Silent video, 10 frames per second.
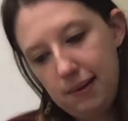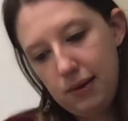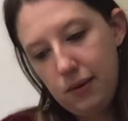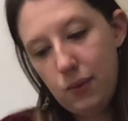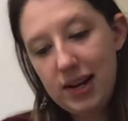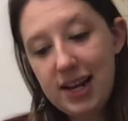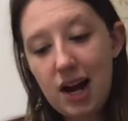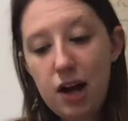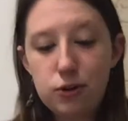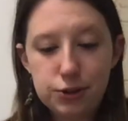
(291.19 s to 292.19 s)
When he
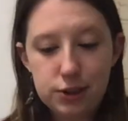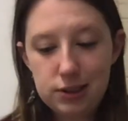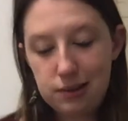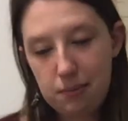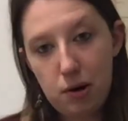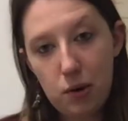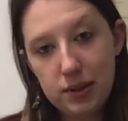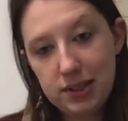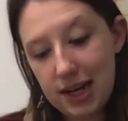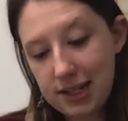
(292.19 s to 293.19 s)
got older, Paul
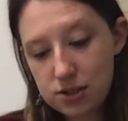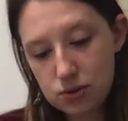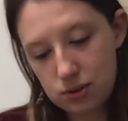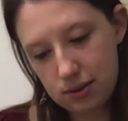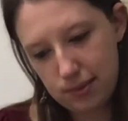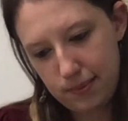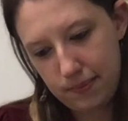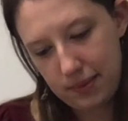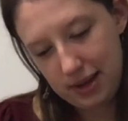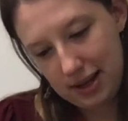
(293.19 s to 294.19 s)
went to high school.
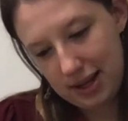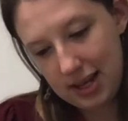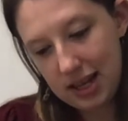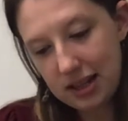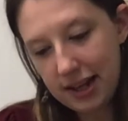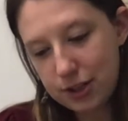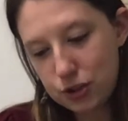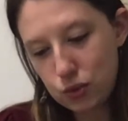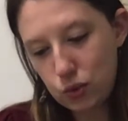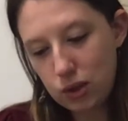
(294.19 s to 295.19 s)
He liked
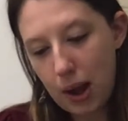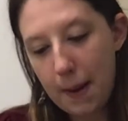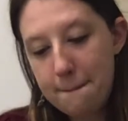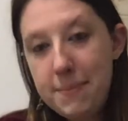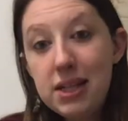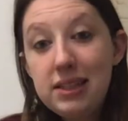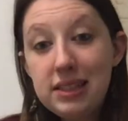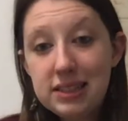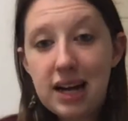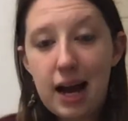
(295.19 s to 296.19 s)
school a
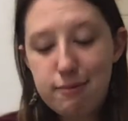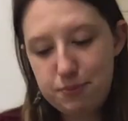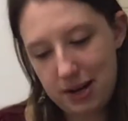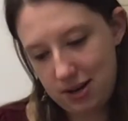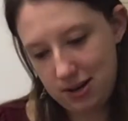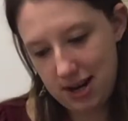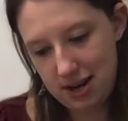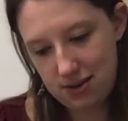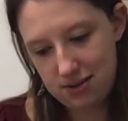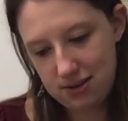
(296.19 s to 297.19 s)
million times better
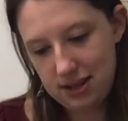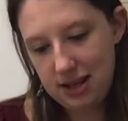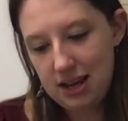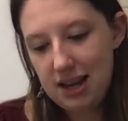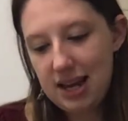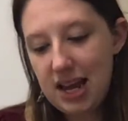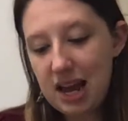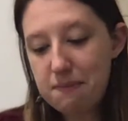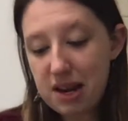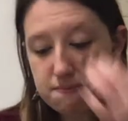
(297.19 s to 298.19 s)
now. He
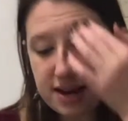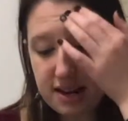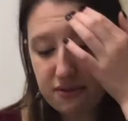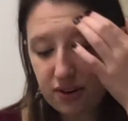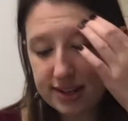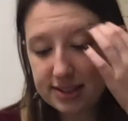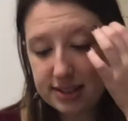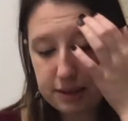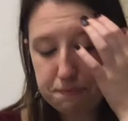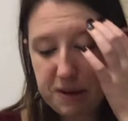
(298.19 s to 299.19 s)
had made many friends,
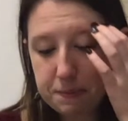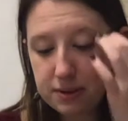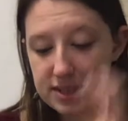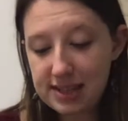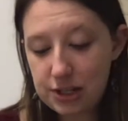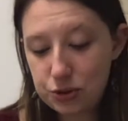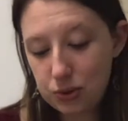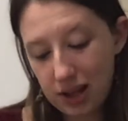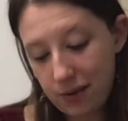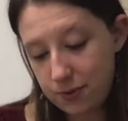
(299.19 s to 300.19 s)
people his age who
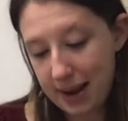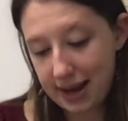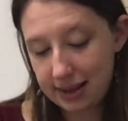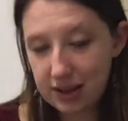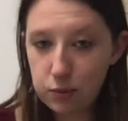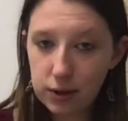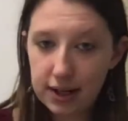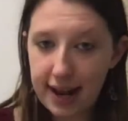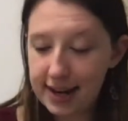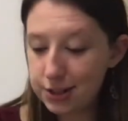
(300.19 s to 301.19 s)
loved math and were
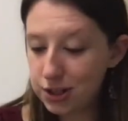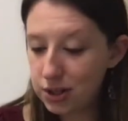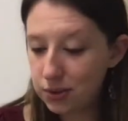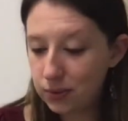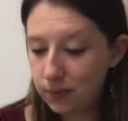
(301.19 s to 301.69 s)
good at it too.